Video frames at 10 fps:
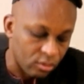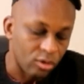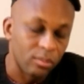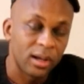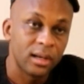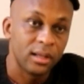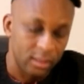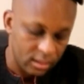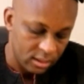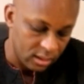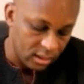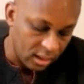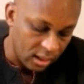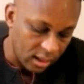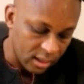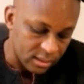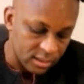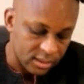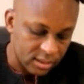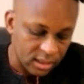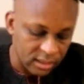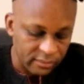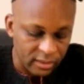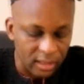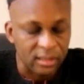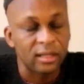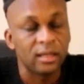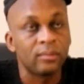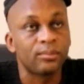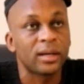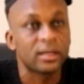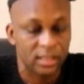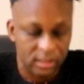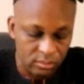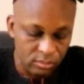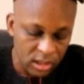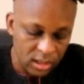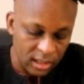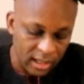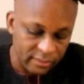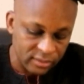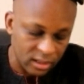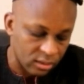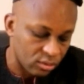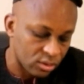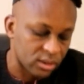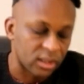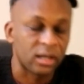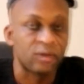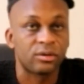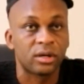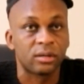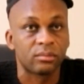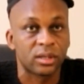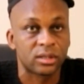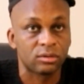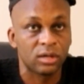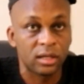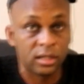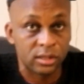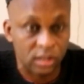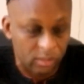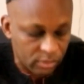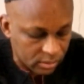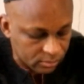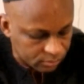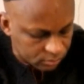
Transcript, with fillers: globally and significantly impacted many lives across the country, particularly in Jirapa.